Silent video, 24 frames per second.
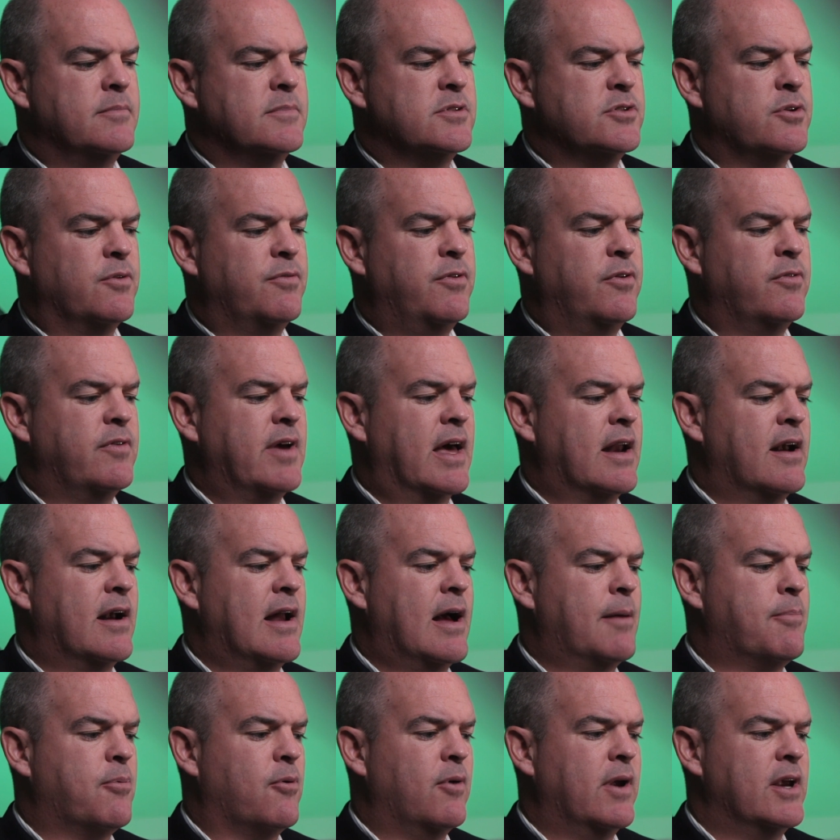So if you've got an
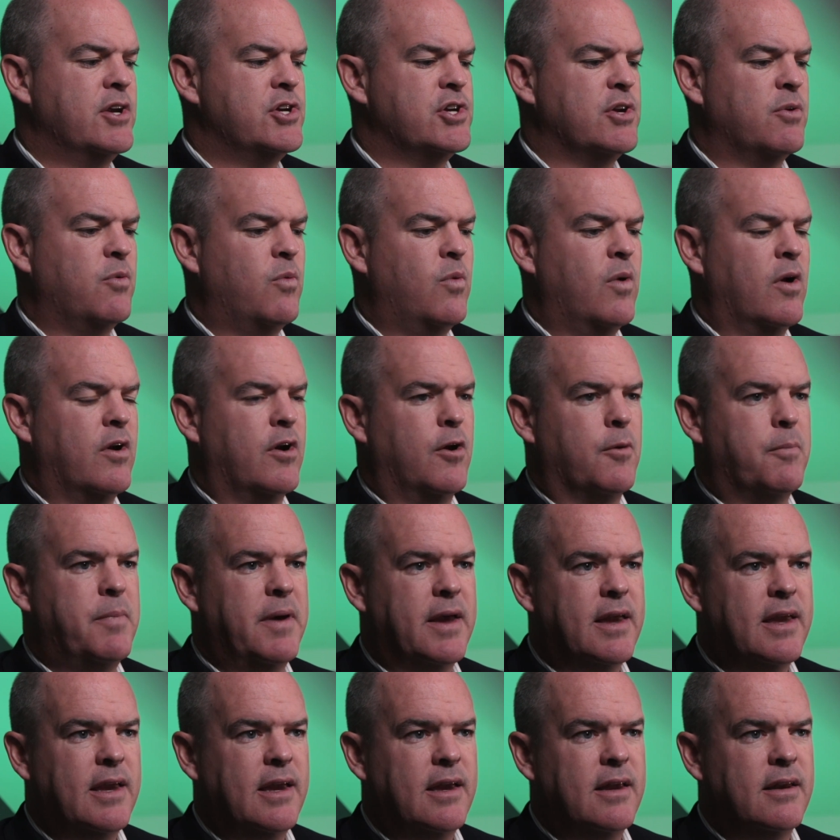operation where you're
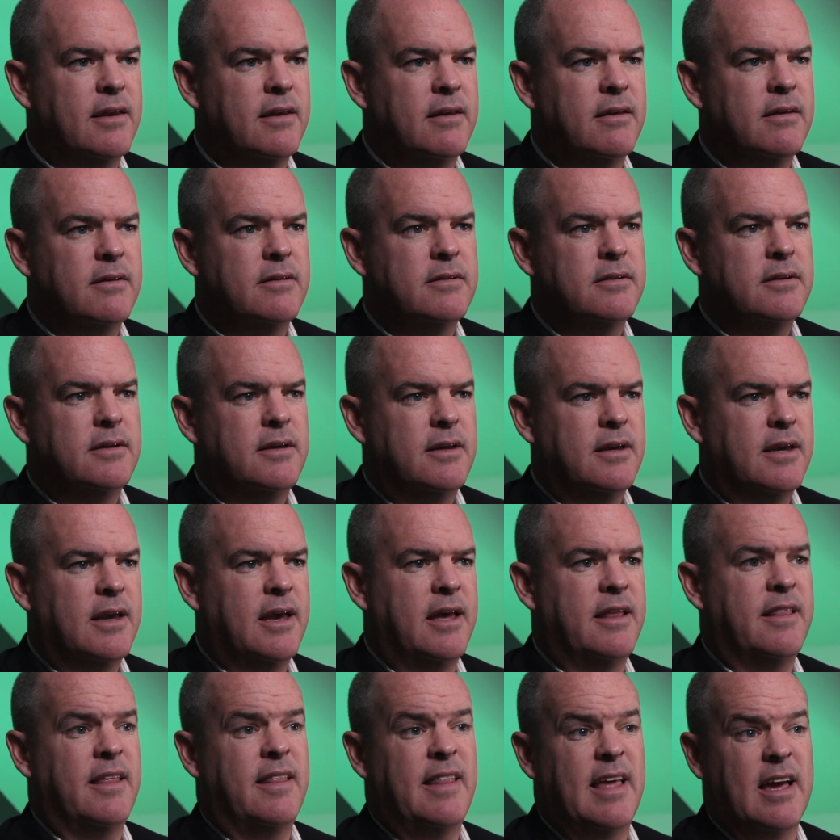picking
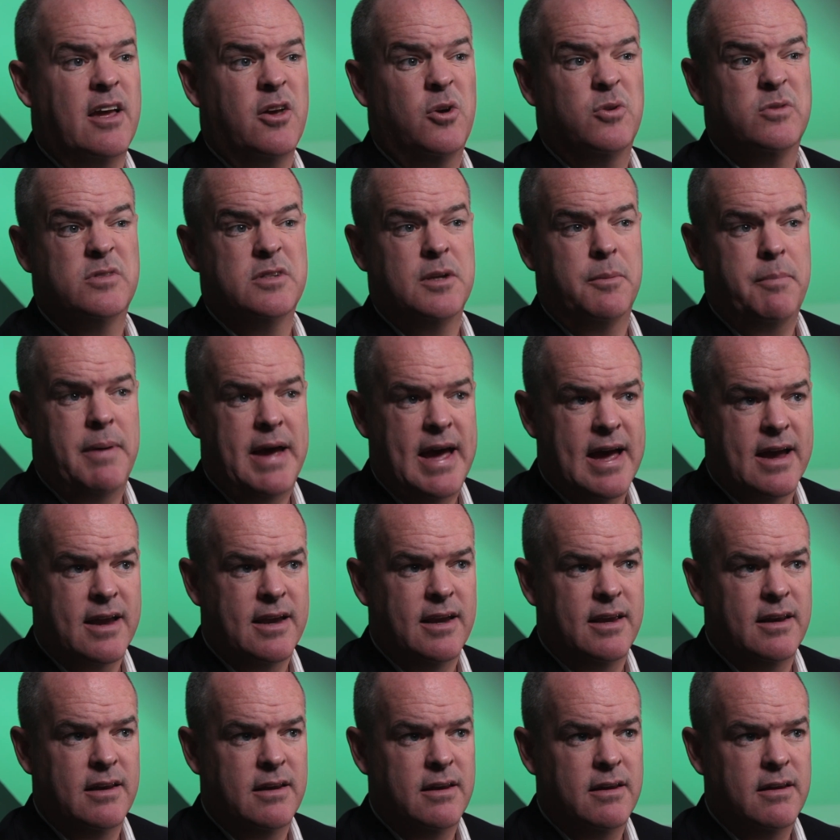and then that goes to
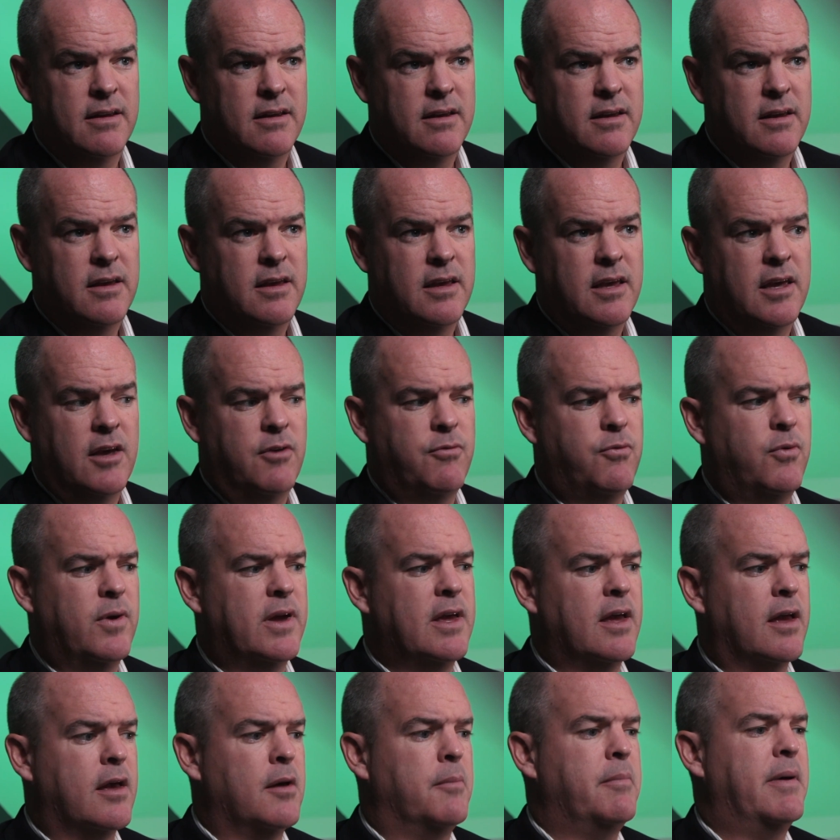packing, if
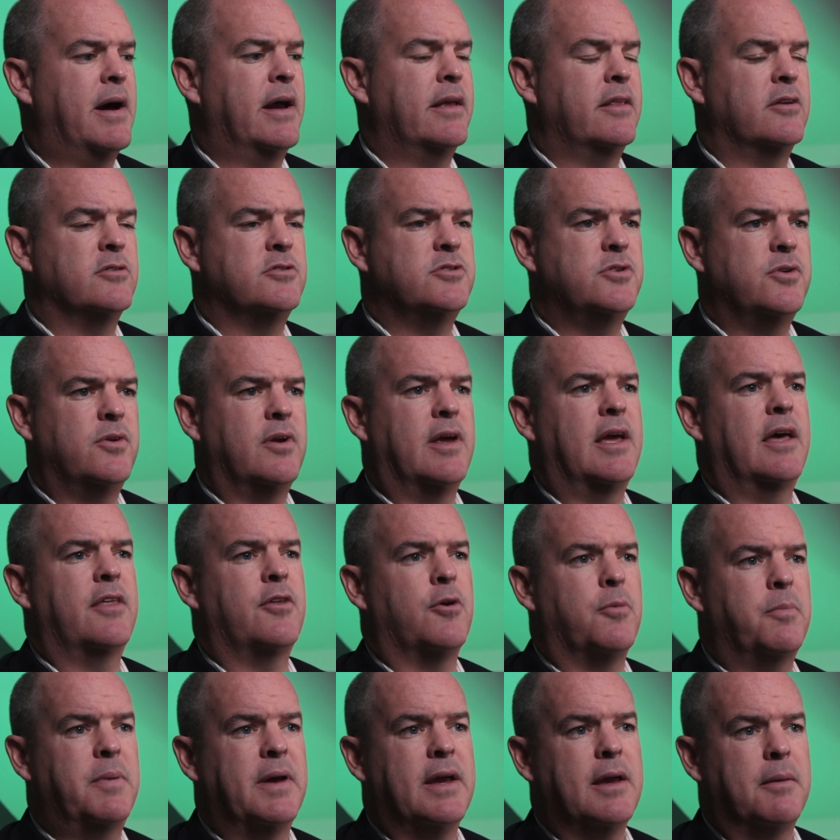we can combine those two
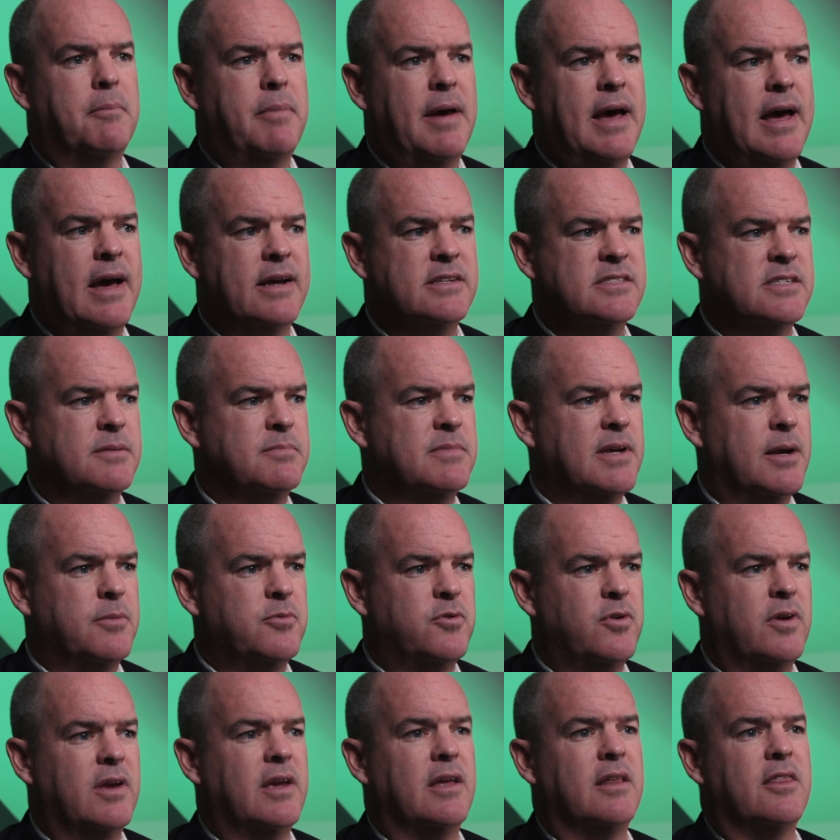together, pick and pack,
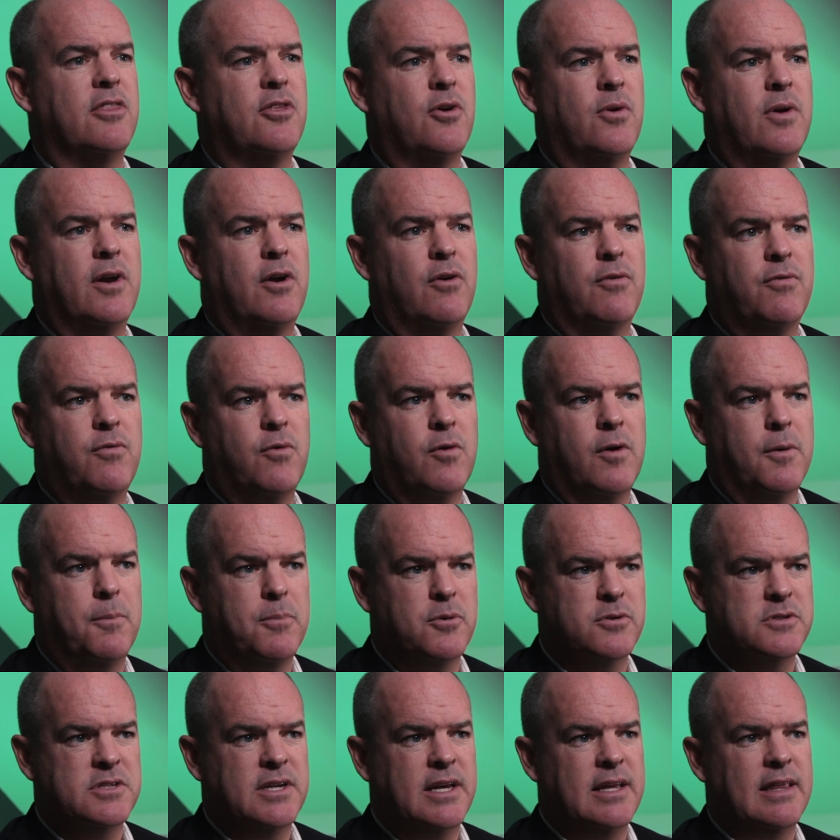sometimes we can get 30 or
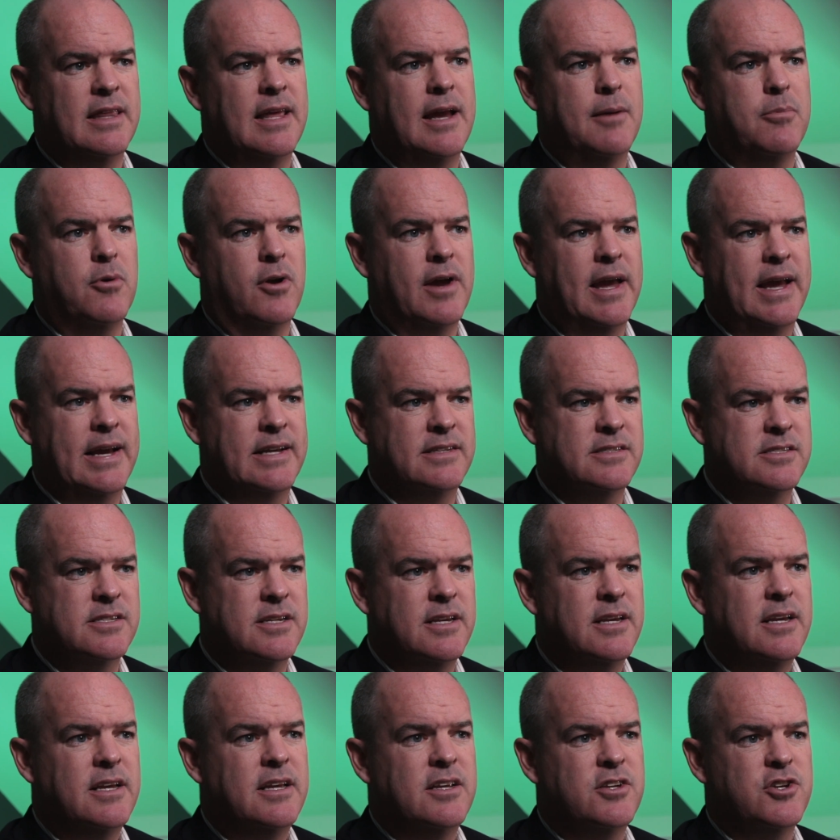40% labor
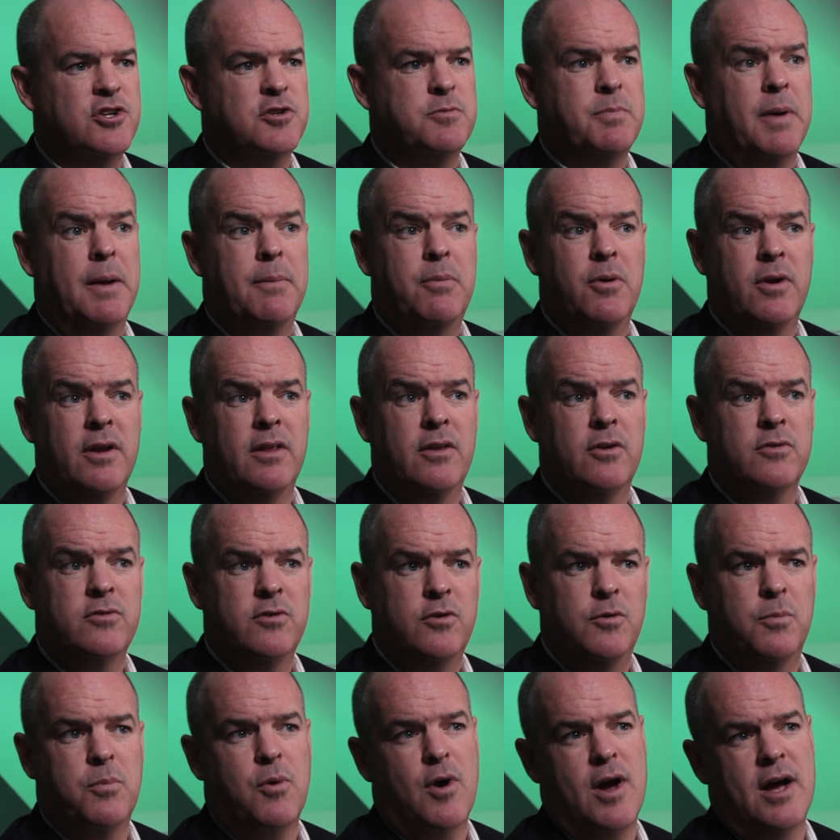gains just by putting those
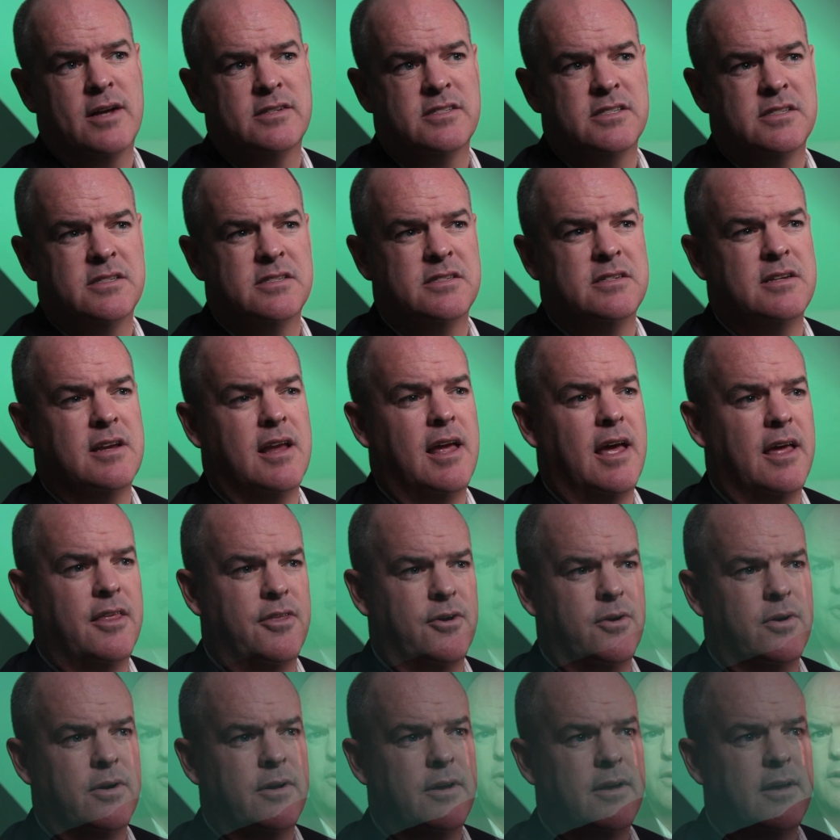two processes
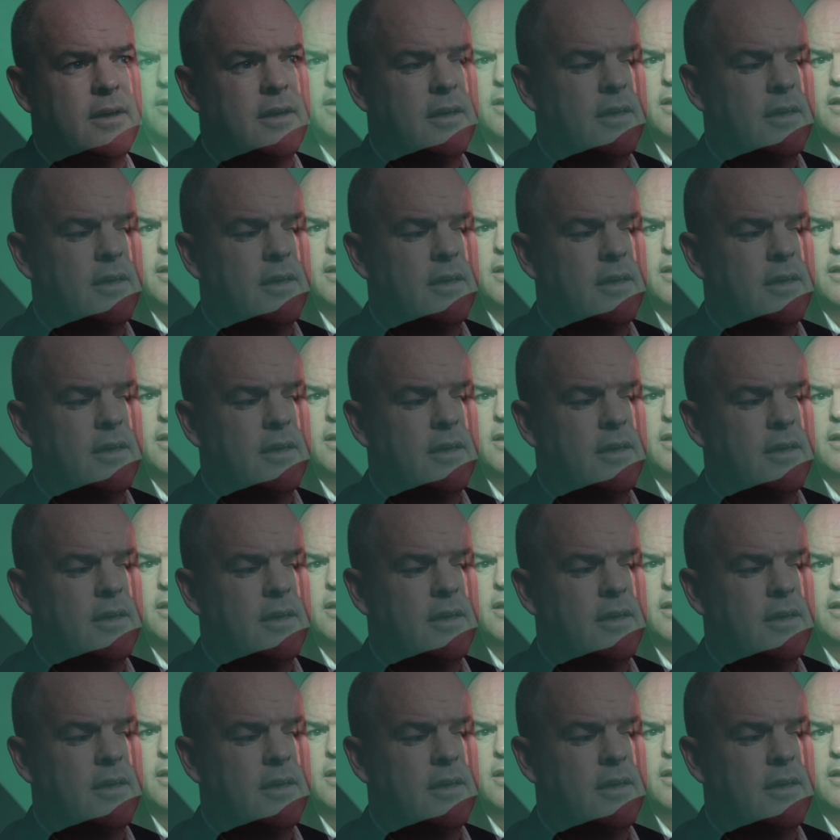together.